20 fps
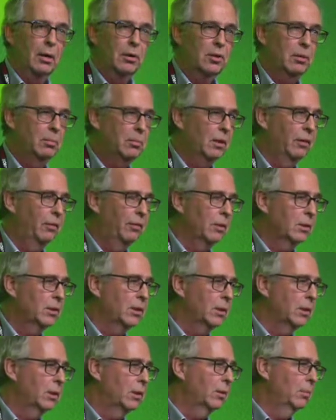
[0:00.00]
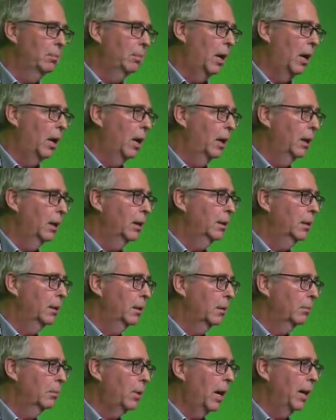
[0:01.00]
some differences by
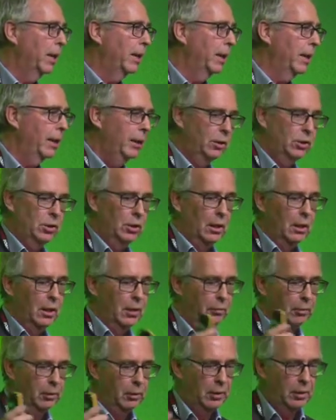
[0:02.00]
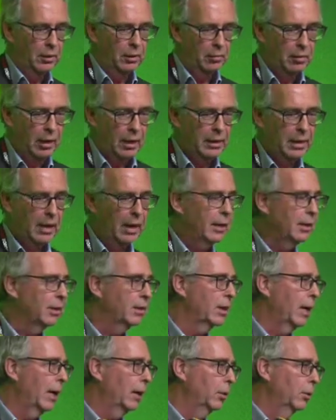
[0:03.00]
age. If you look at the right-hand
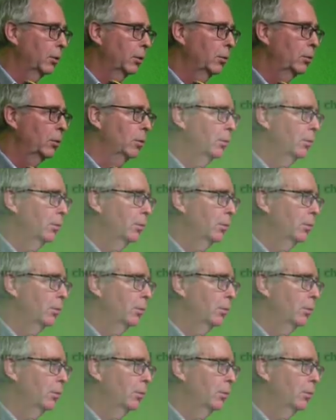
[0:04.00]
side, those who